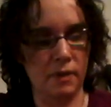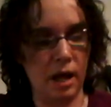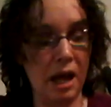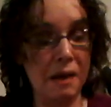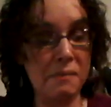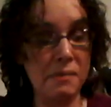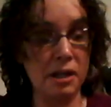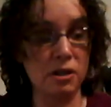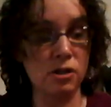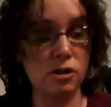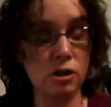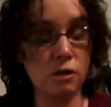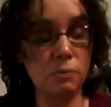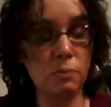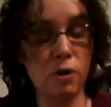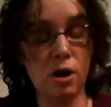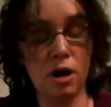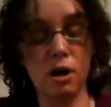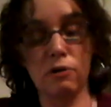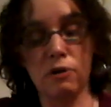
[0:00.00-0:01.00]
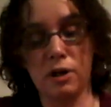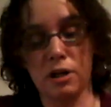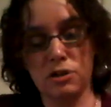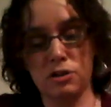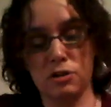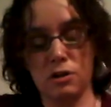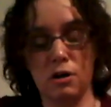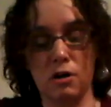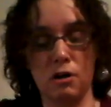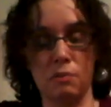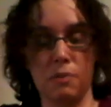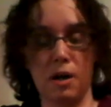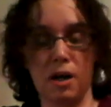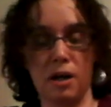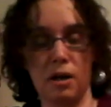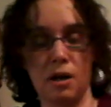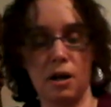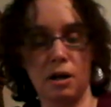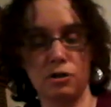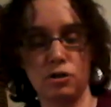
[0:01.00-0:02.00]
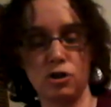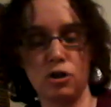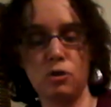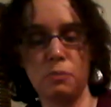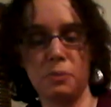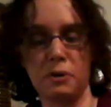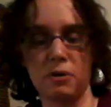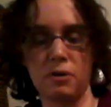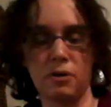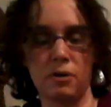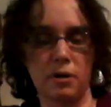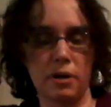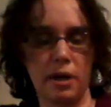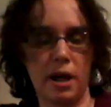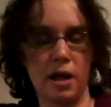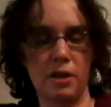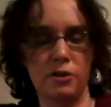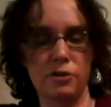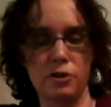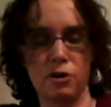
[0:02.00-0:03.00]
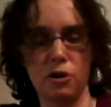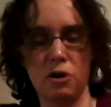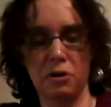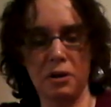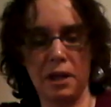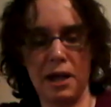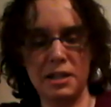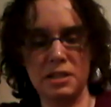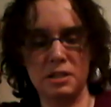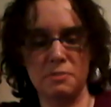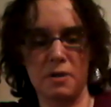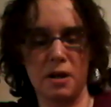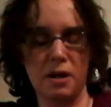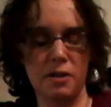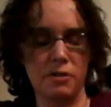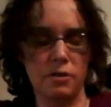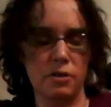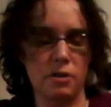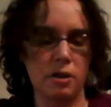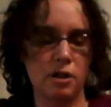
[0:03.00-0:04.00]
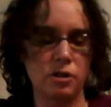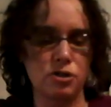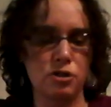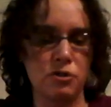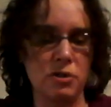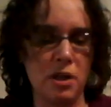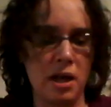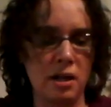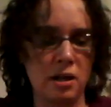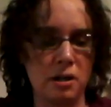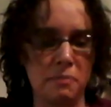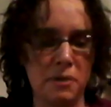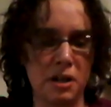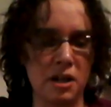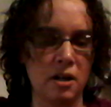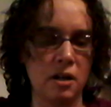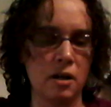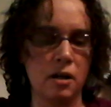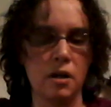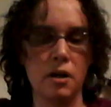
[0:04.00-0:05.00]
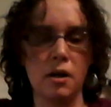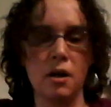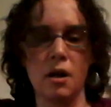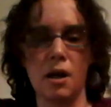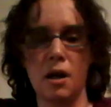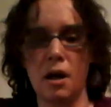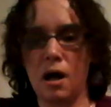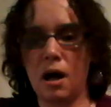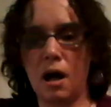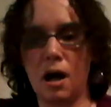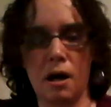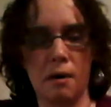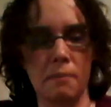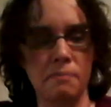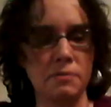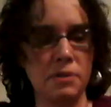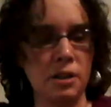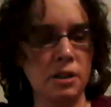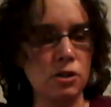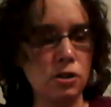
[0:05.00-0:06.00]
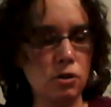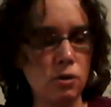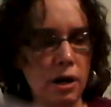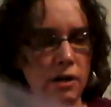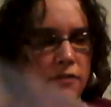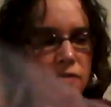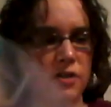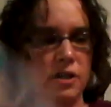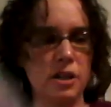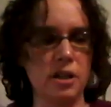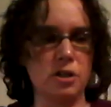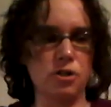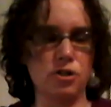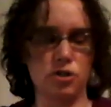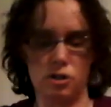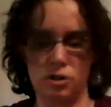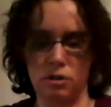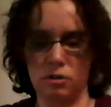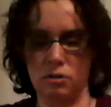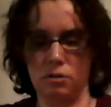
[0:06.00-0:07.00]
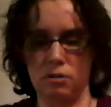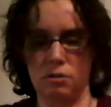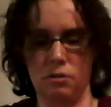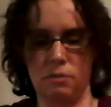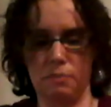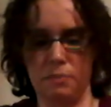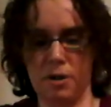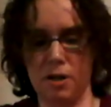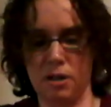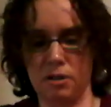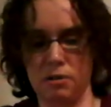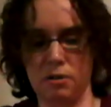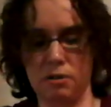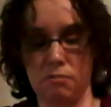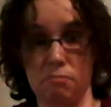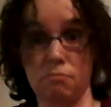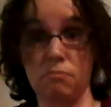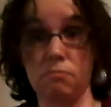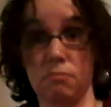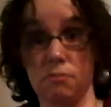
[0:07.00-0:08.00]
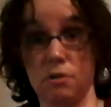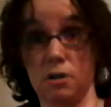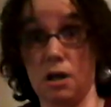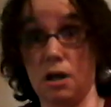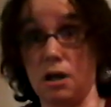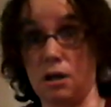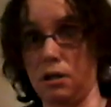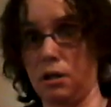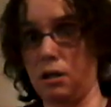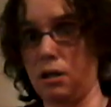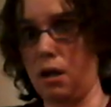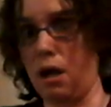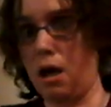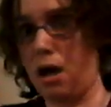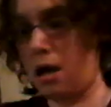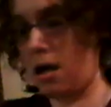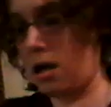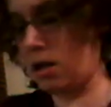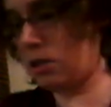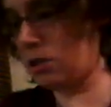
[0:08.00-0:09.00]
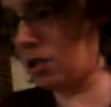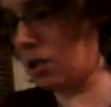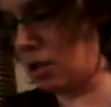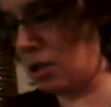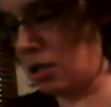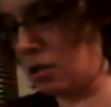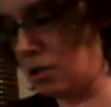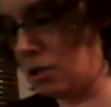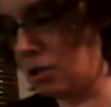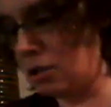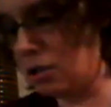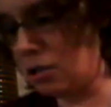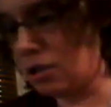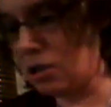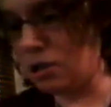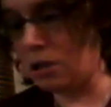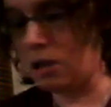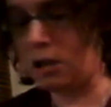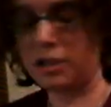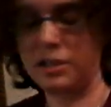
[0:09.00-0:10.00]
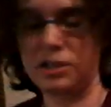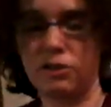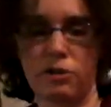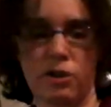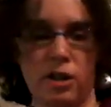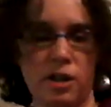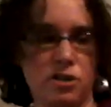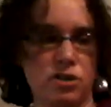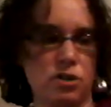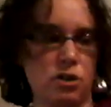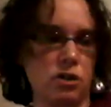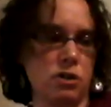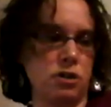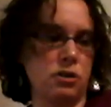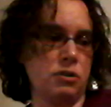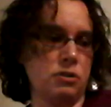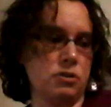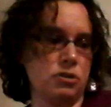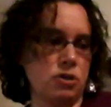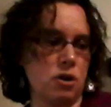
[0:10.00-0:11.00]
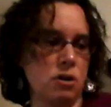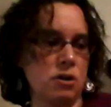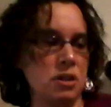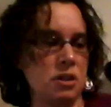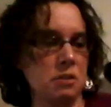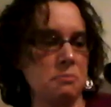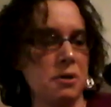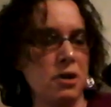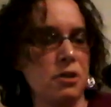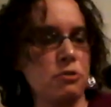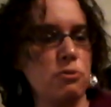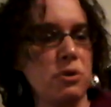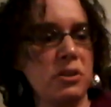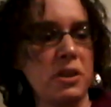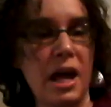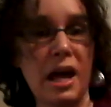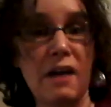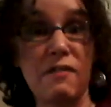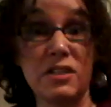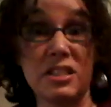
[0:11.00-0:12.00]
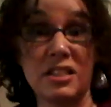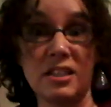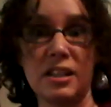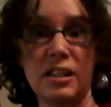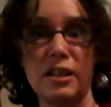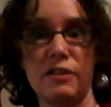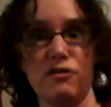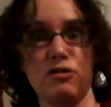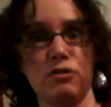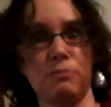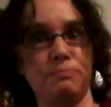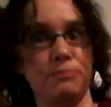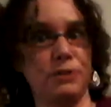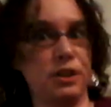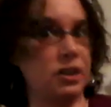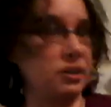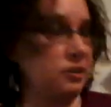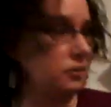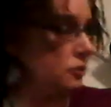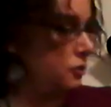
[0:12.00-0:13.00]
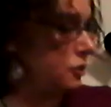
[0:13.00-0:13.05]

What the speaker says: I made good progress on my October calendar girl last month. I'll show that in a minute. Didn't quite finish, but got a lot done, considering I started the month with half a sleeve done.